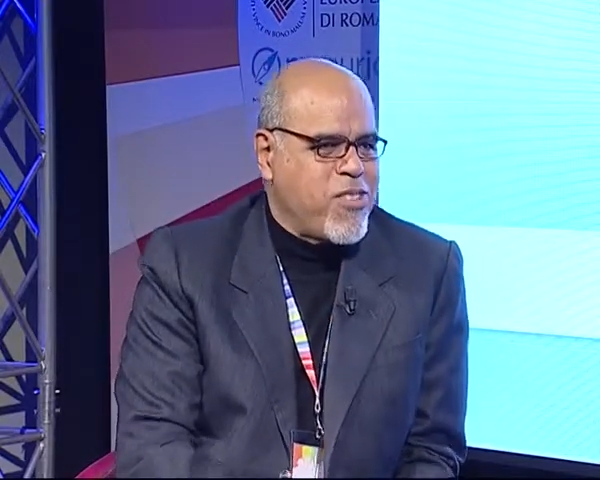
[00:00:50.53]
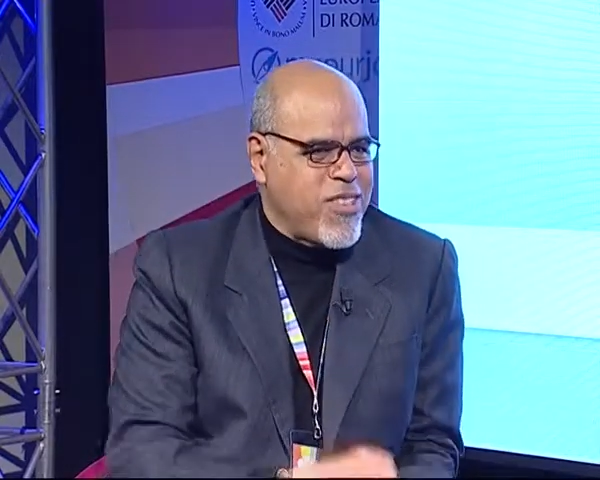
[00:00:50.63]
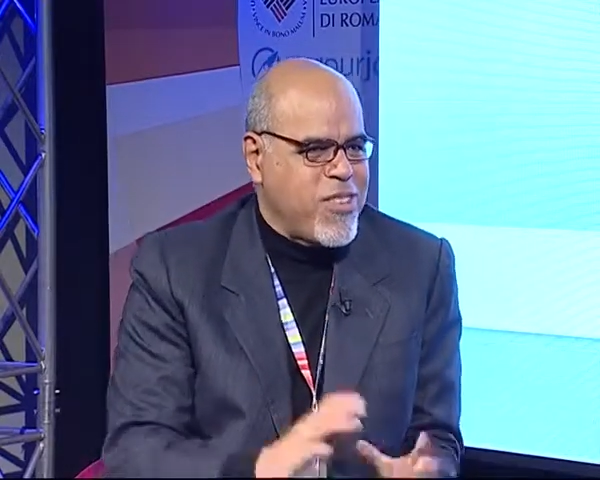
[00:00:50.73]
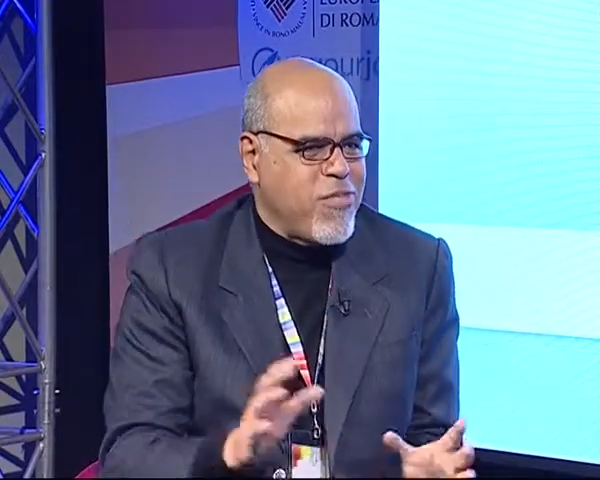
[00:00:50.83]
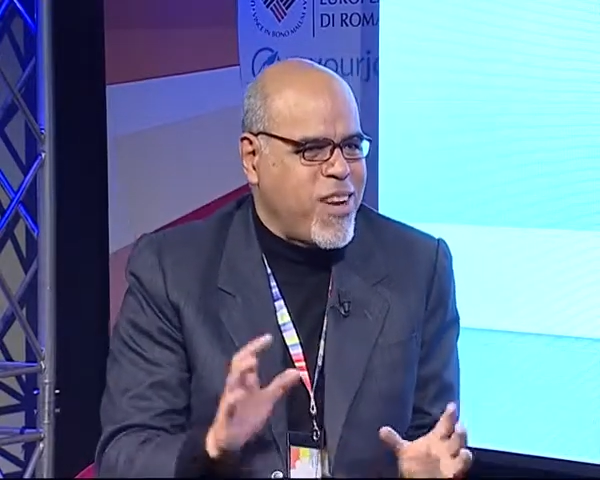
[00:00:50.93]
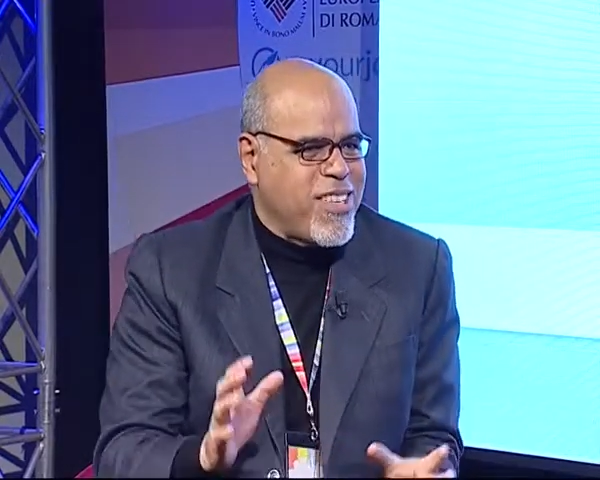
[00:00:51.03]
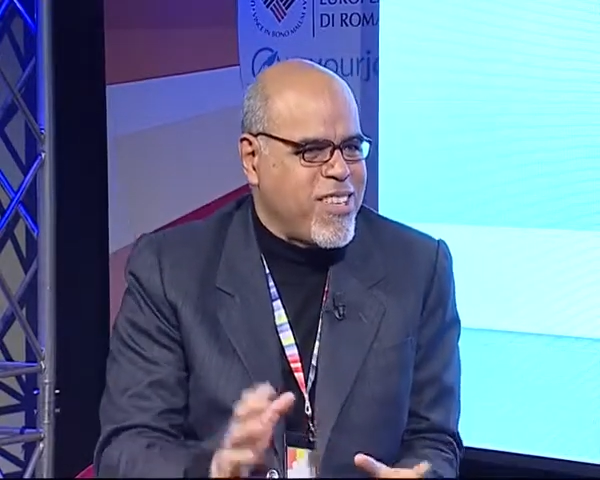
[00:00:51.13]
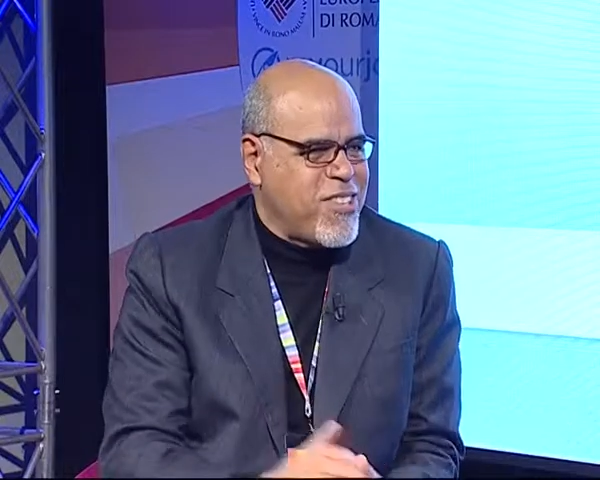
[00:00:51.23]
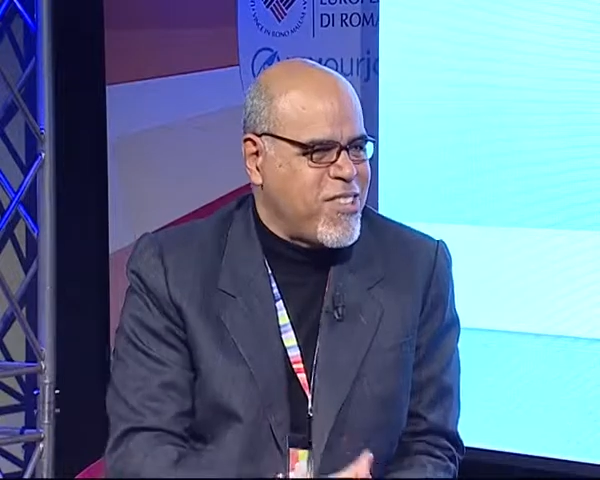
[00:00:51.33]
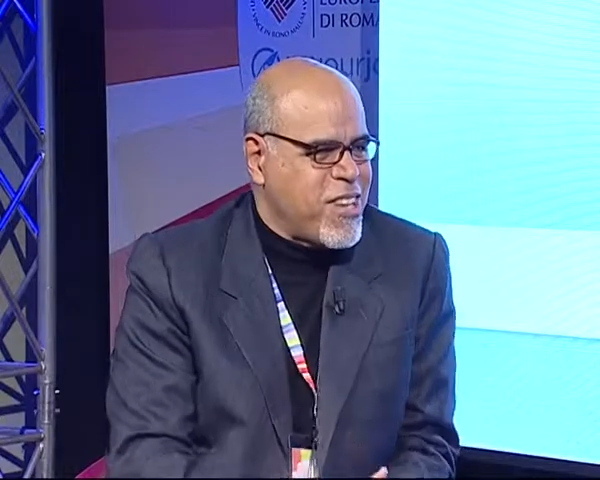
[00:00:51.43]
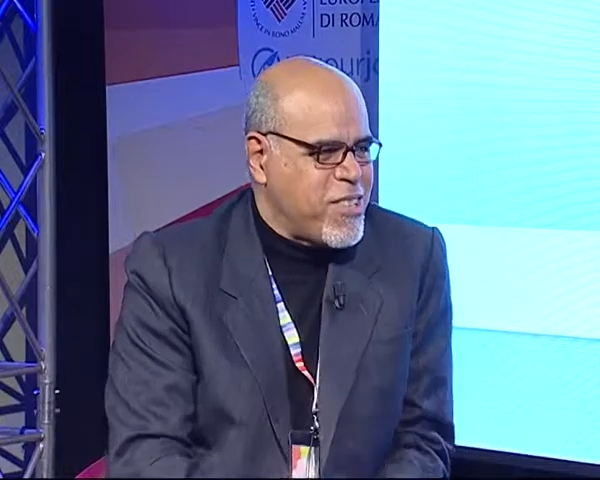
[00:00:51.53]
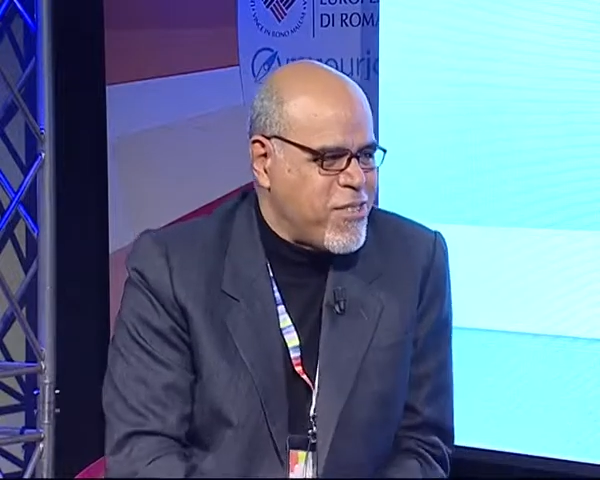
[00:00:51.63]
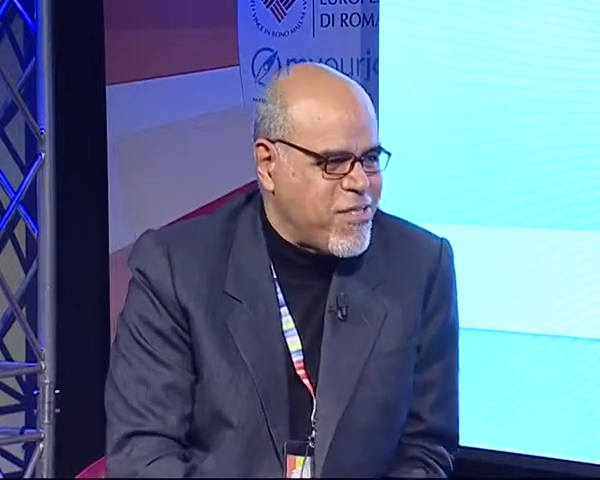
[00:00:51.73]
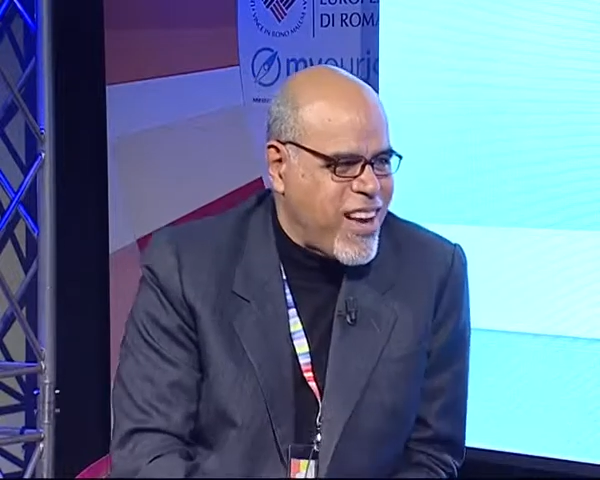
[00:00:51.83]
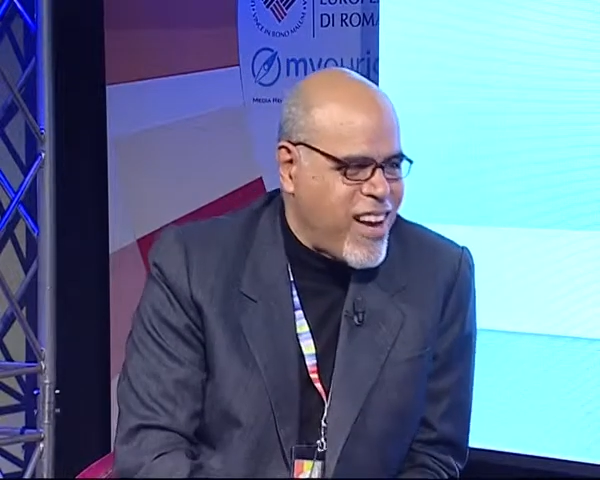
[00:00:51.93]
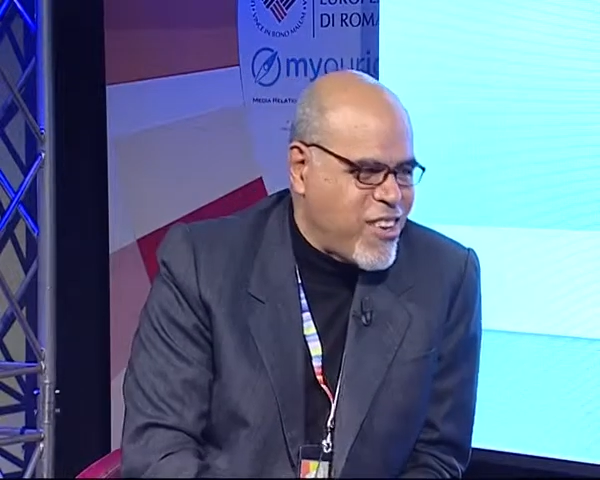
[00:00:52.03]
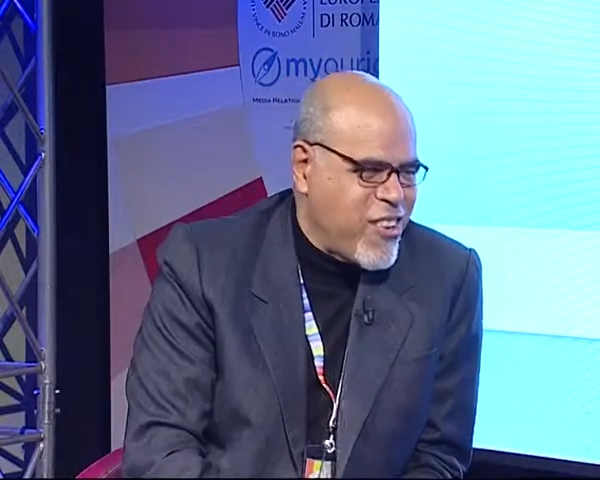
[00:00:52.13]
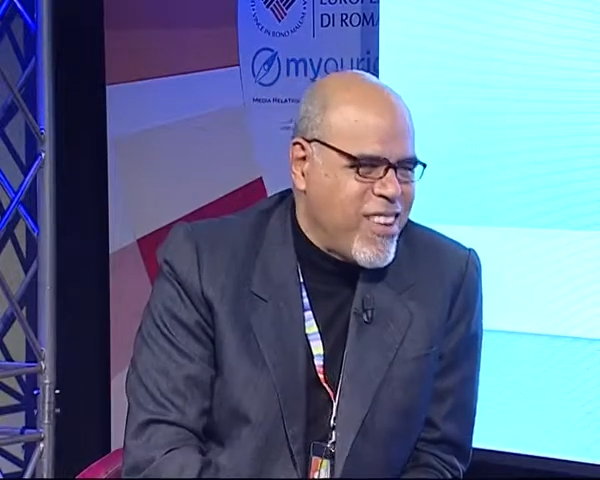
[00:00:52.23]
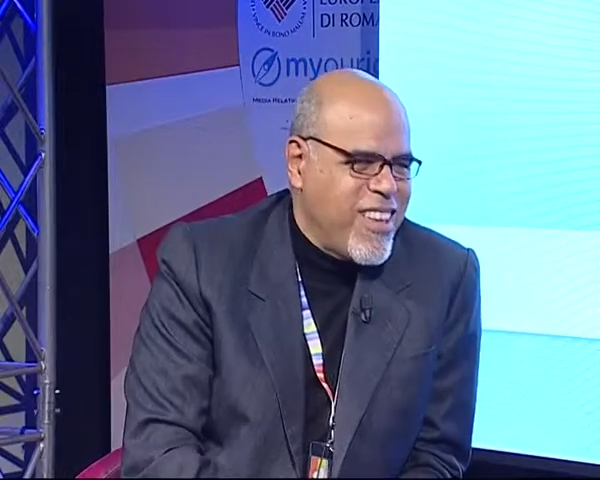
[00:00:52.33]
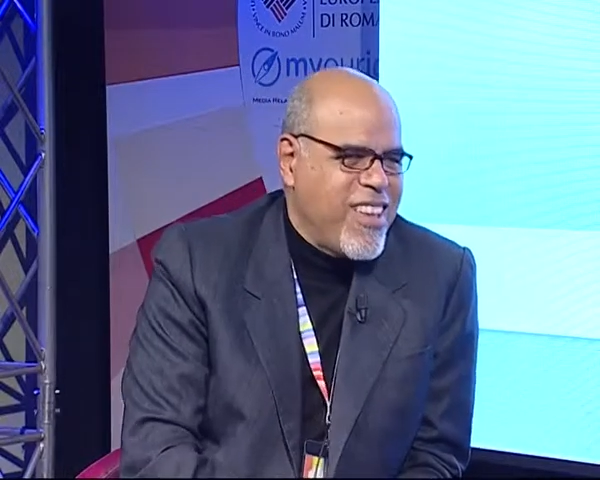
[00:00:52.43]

is a very distinctive title,